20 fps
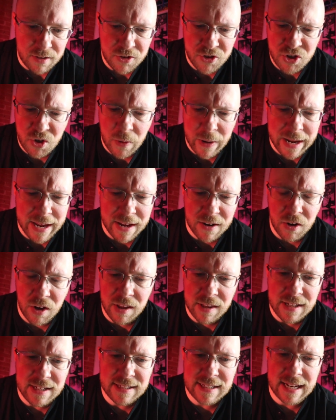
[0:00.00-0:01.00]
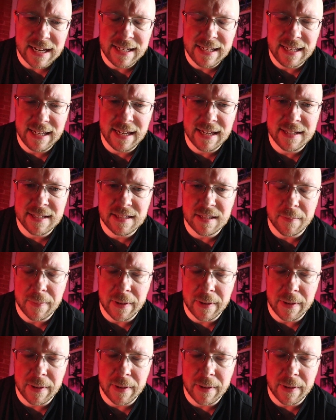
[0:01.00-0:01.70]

So I had all these ideas